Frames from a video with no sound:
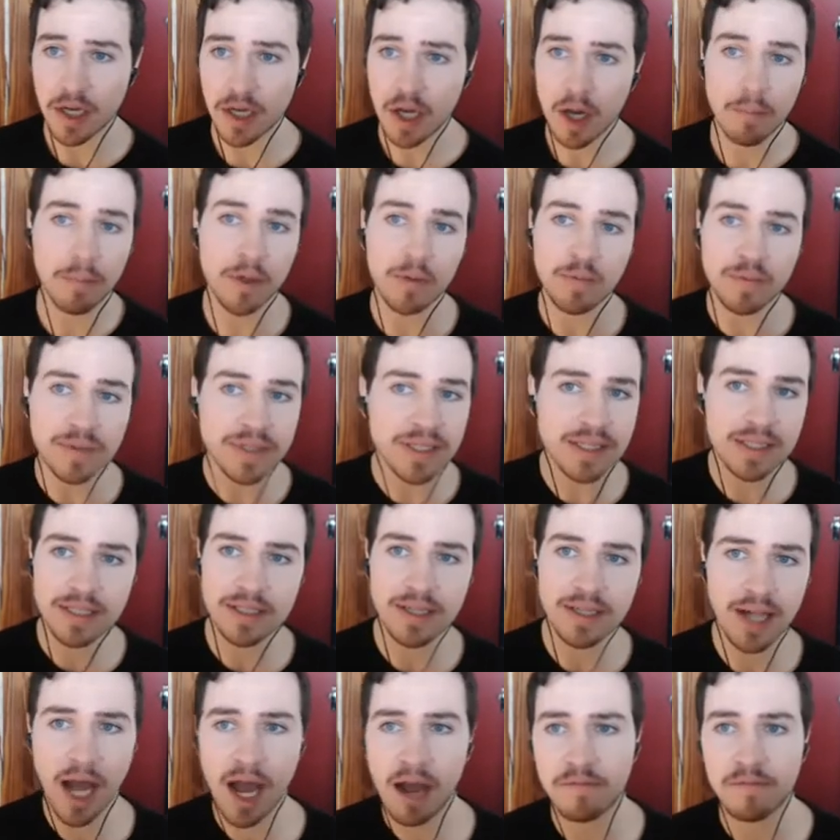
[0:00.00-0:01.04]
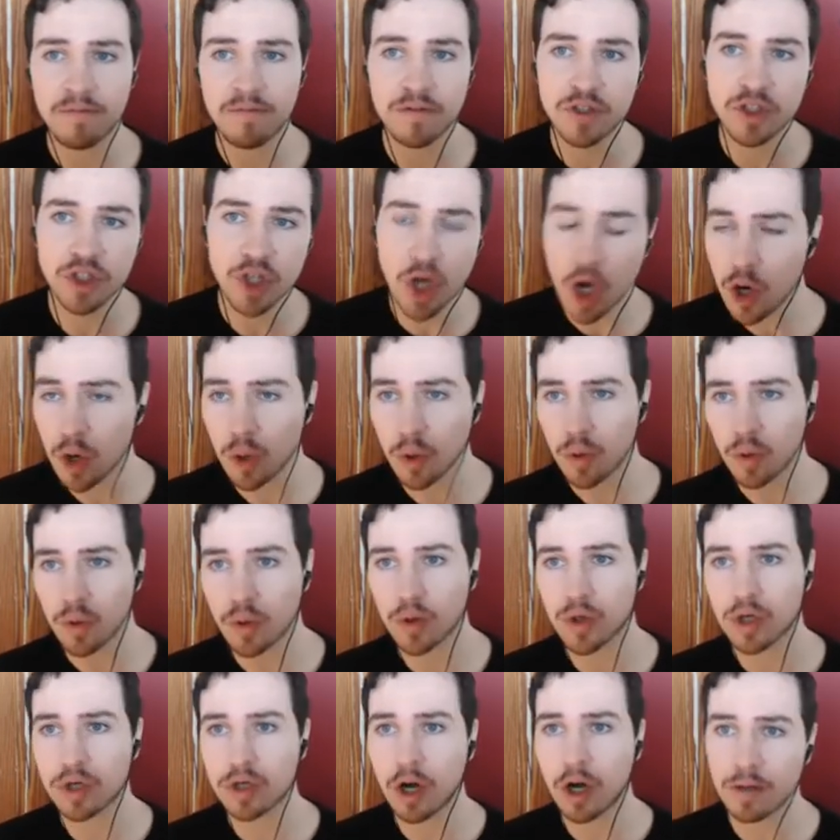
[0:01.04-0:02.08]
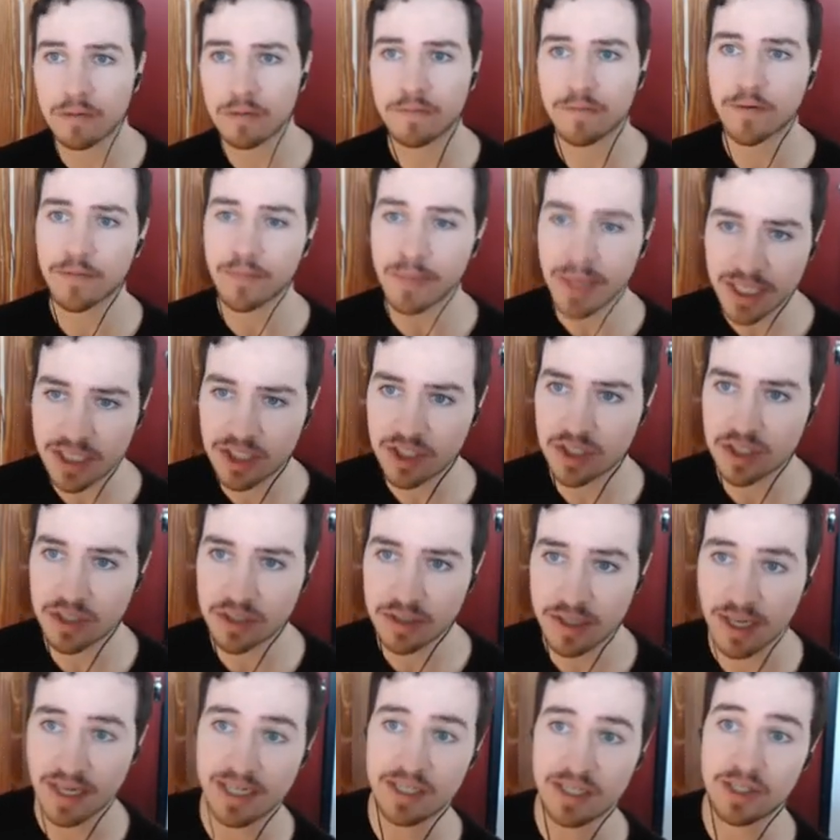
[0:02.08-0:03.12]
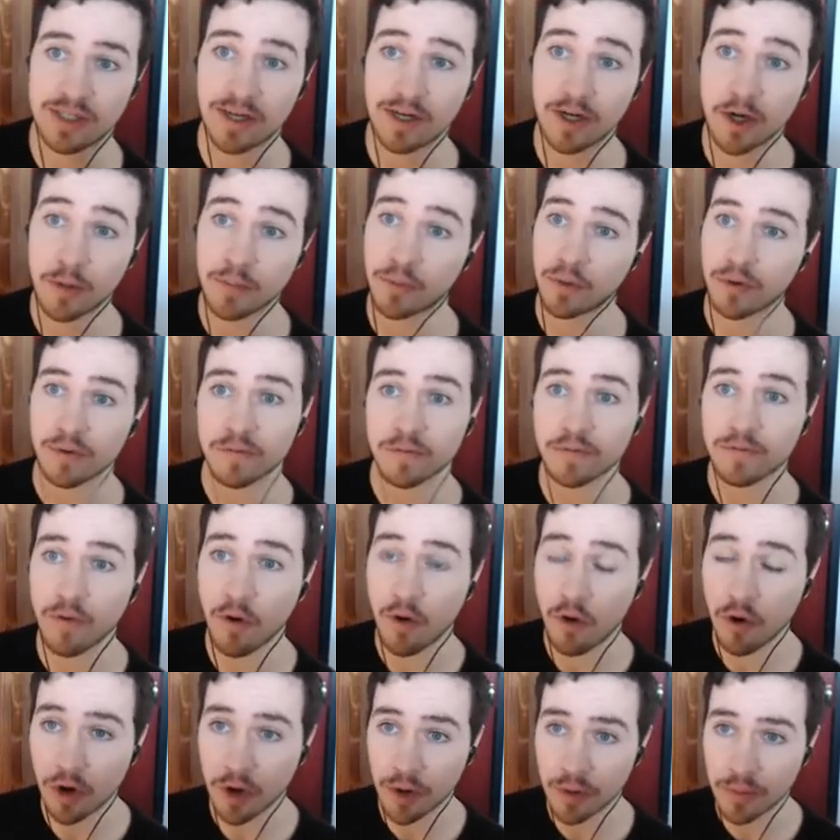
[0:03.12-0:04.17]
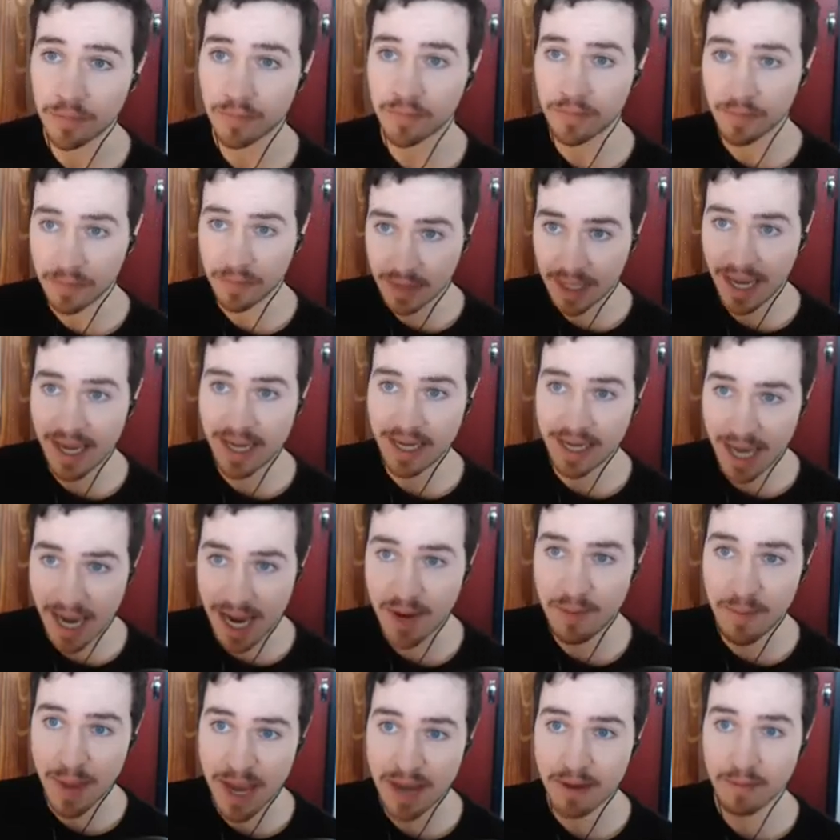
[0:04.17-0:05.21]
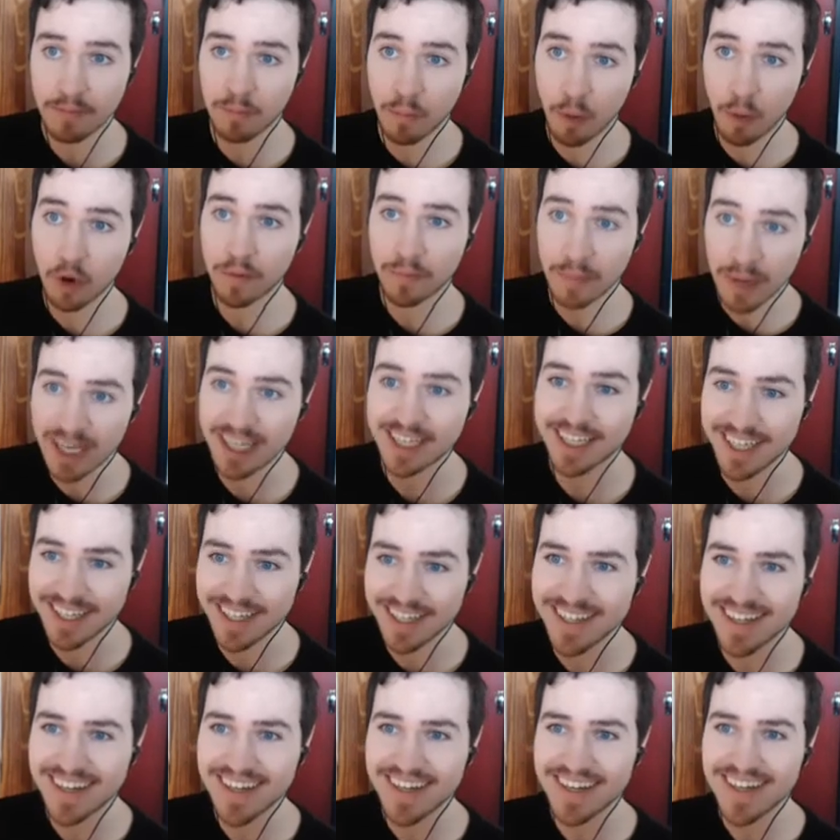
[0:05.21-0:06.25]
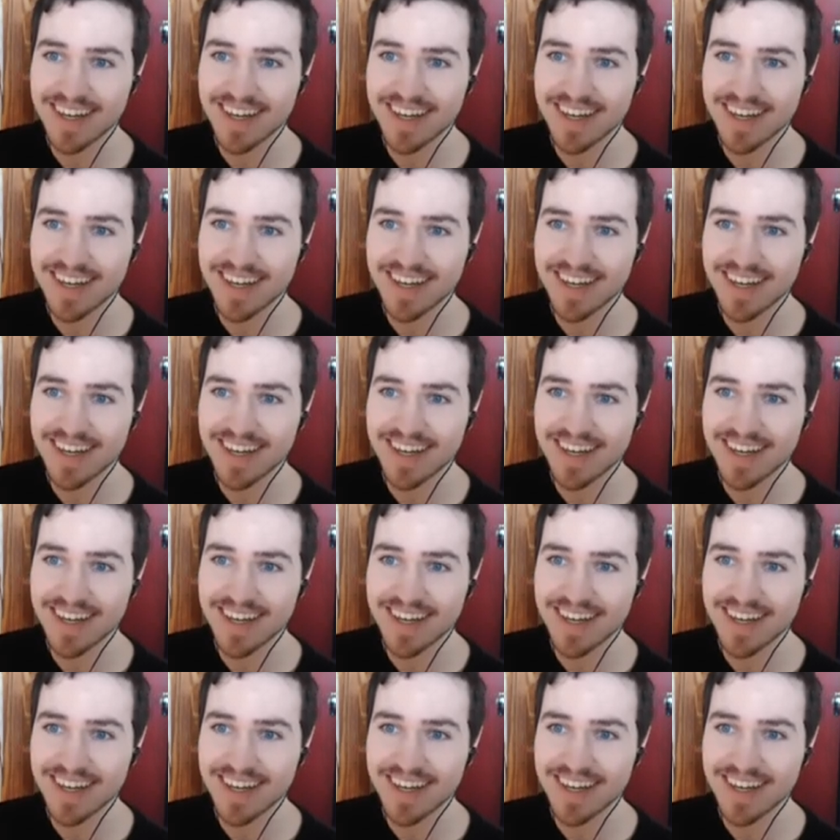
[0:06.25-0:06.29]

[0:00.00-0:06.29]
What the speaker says: but we still have no confirmation that it's going to perform, aka make more money,